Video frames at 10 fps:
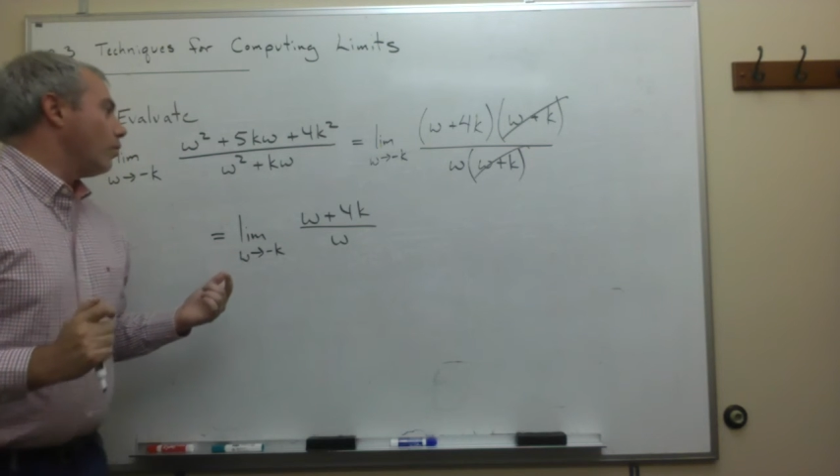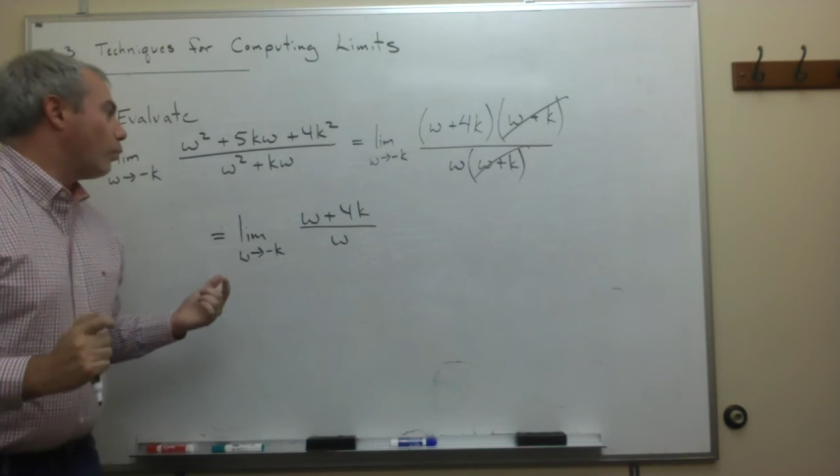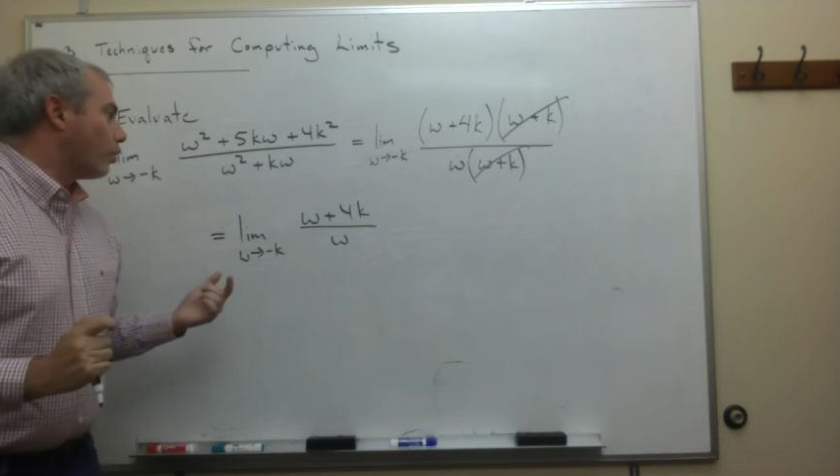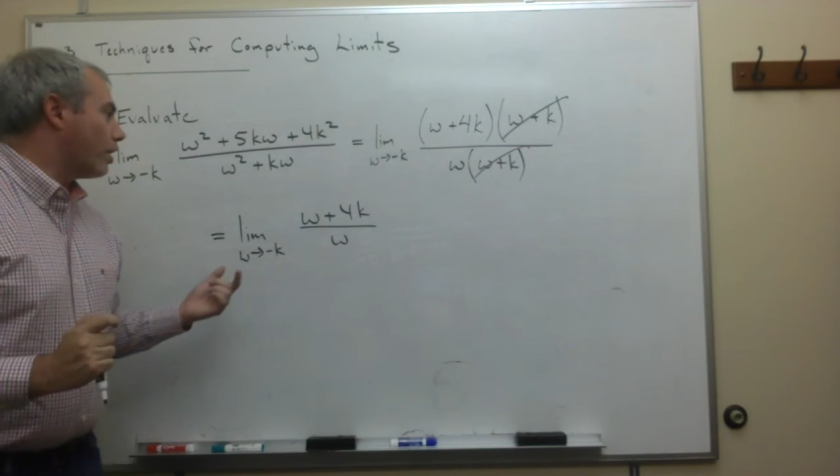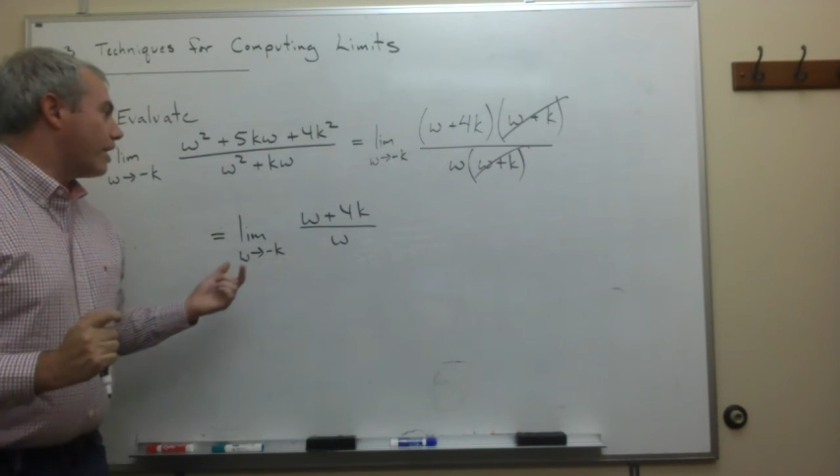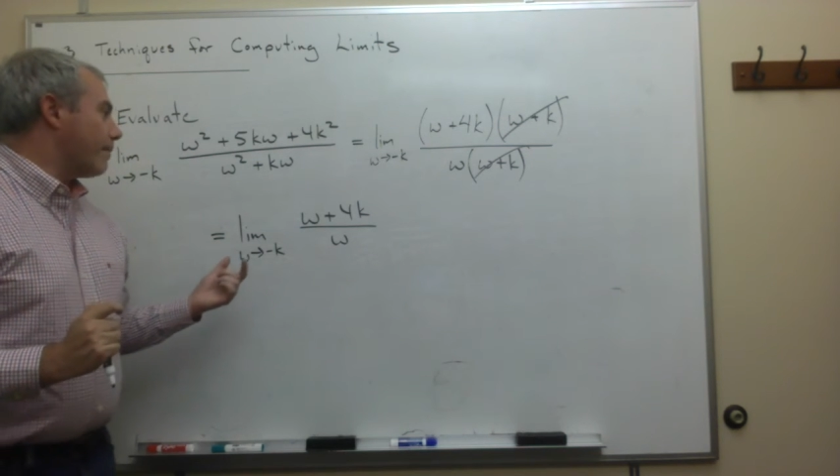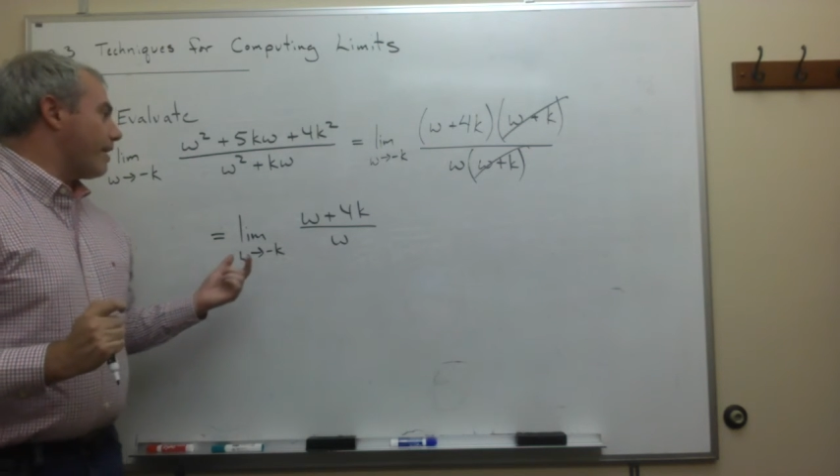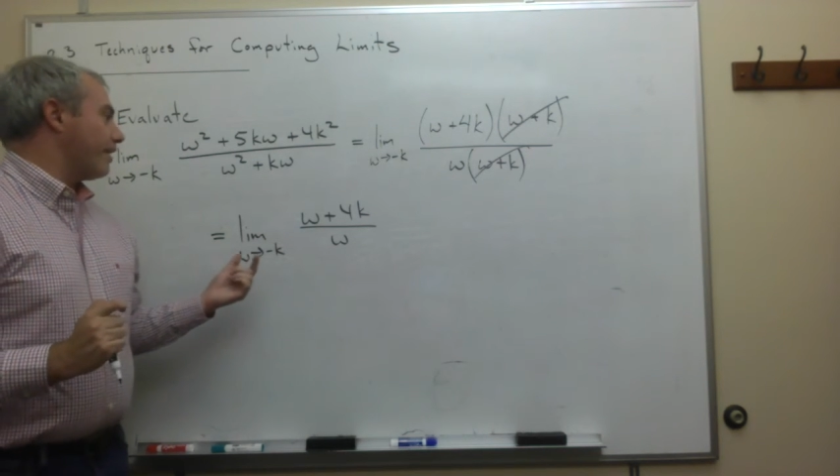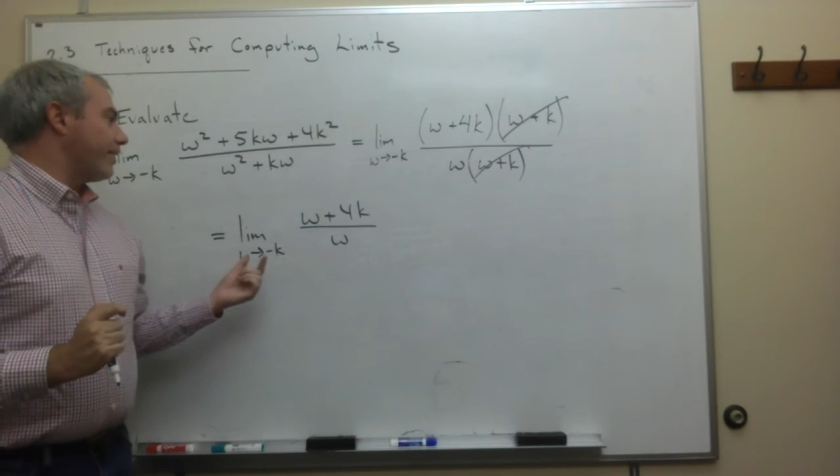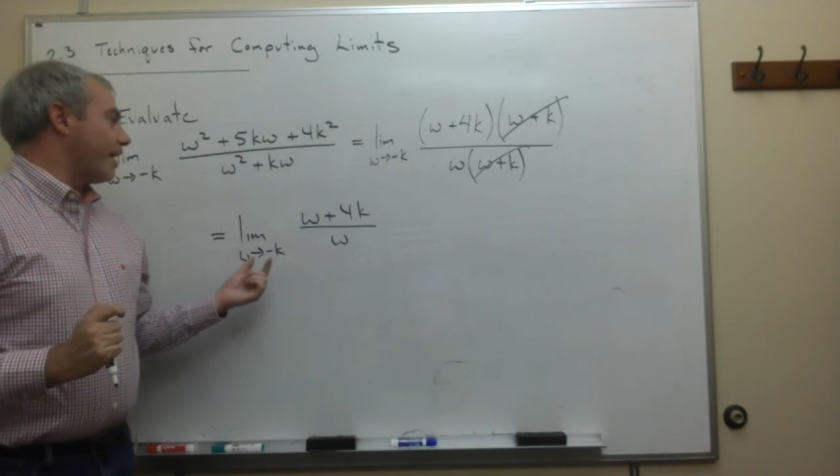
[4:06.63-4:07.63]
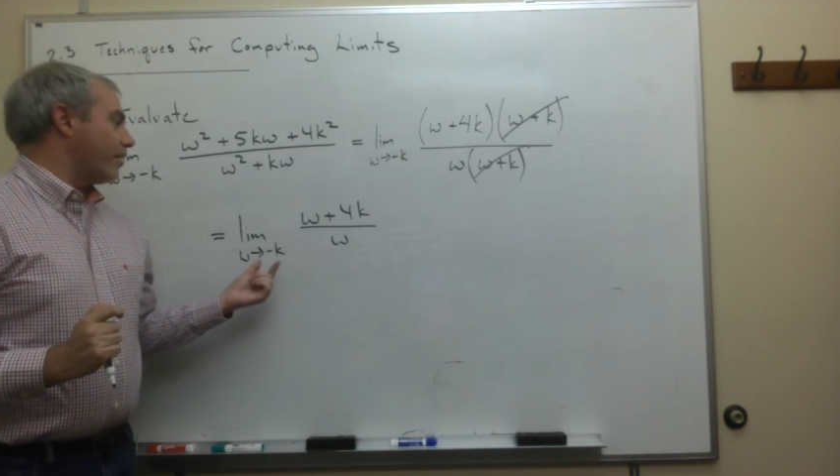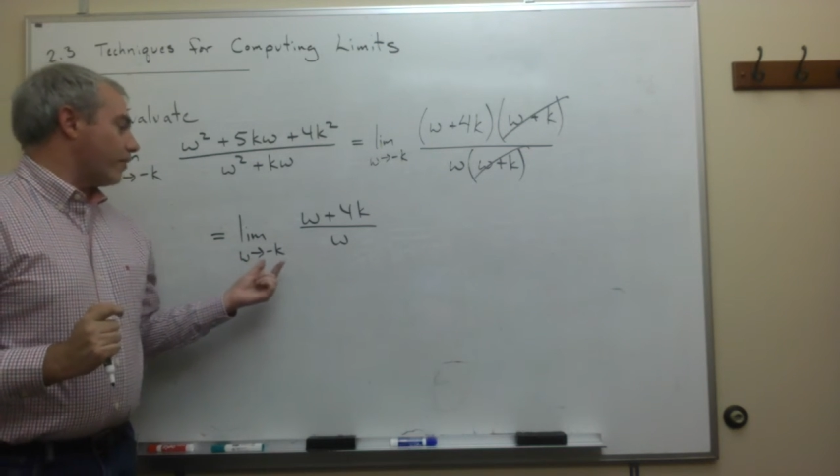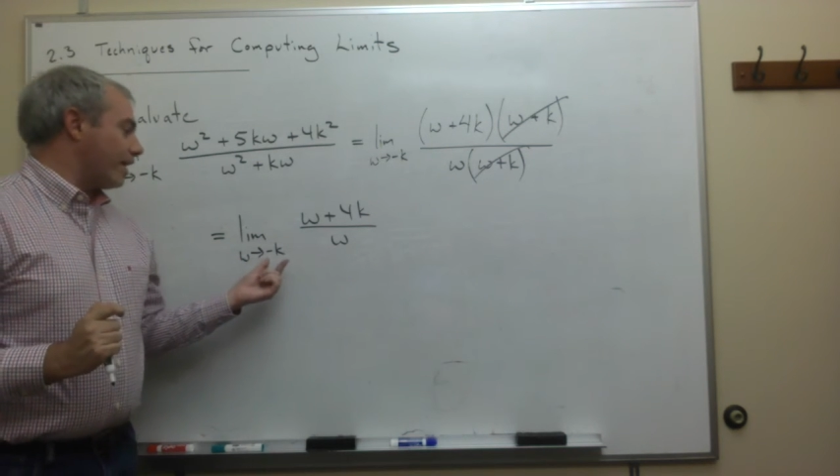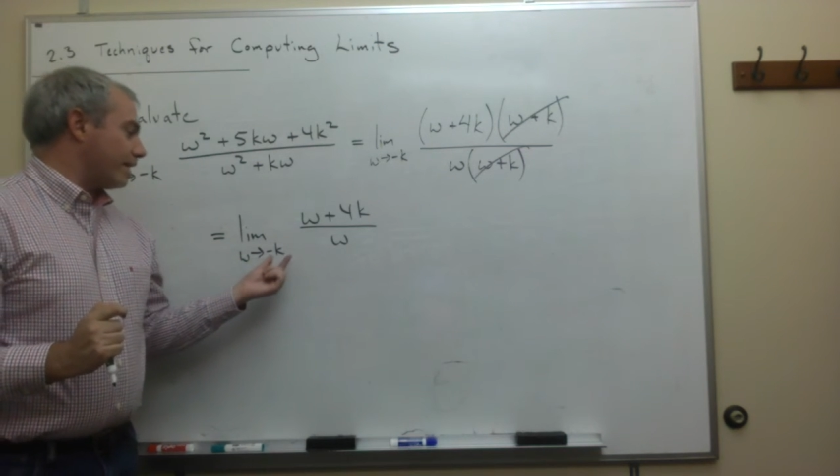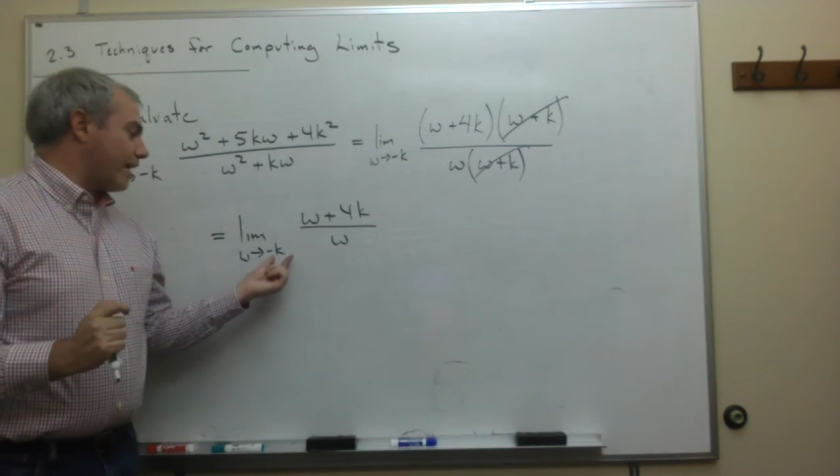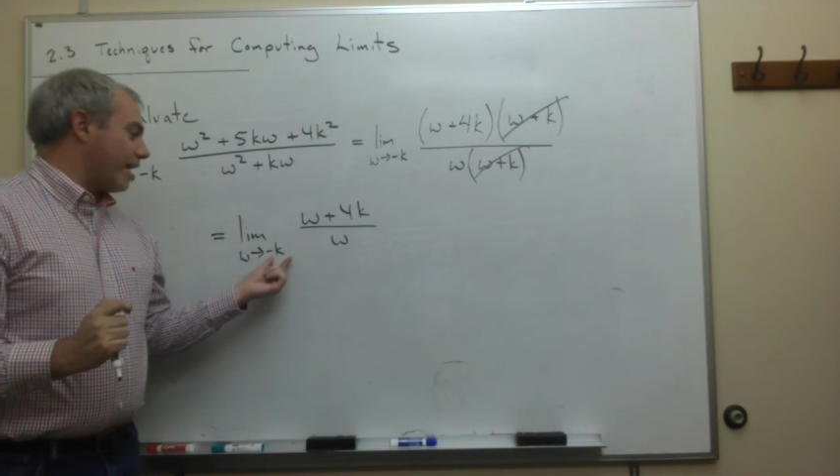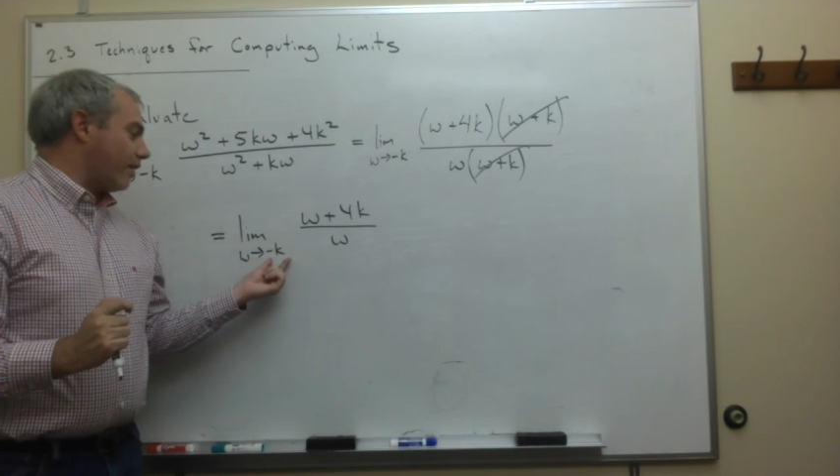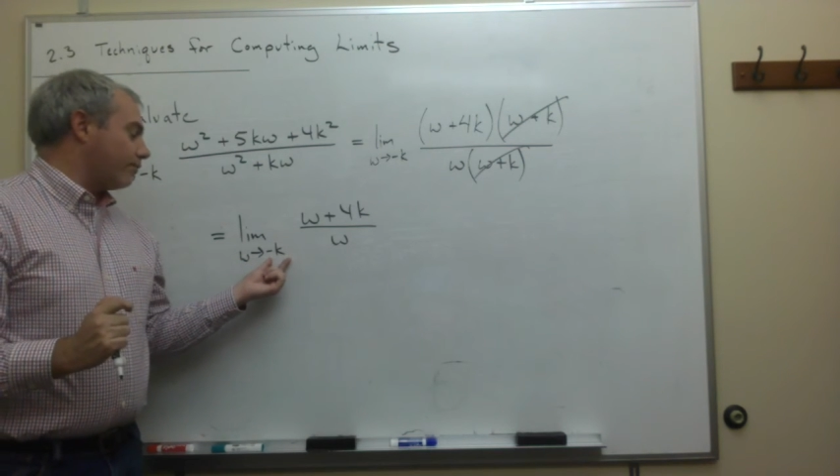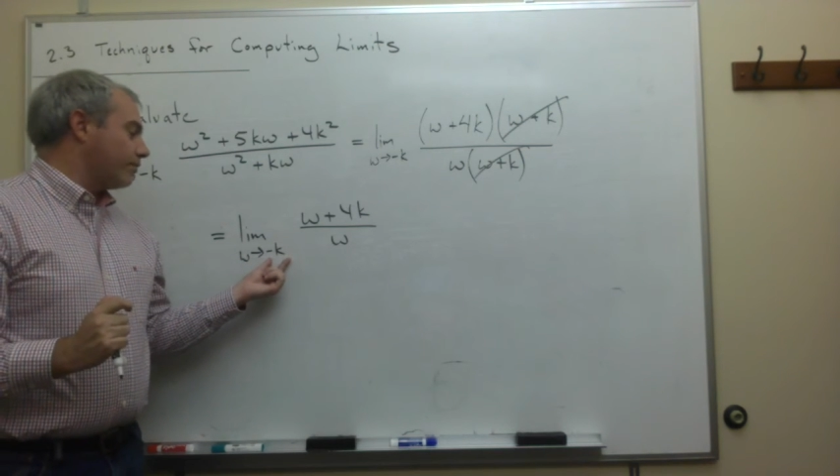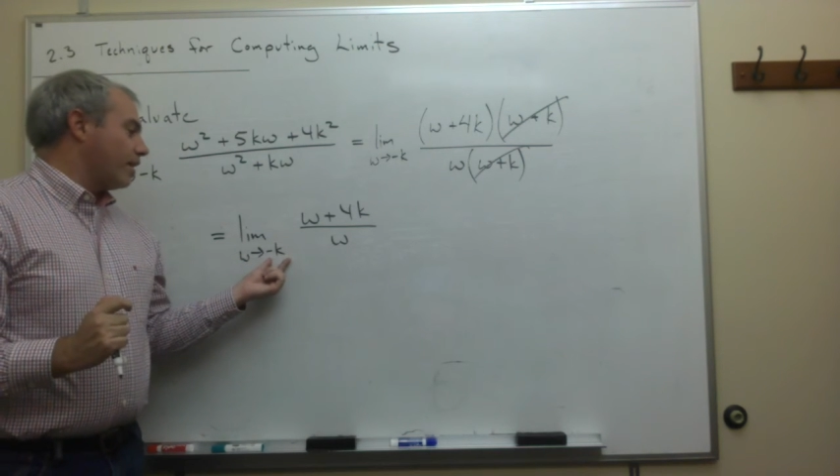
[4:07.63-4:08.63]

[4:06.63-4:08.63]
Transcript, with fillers: worry about that right now.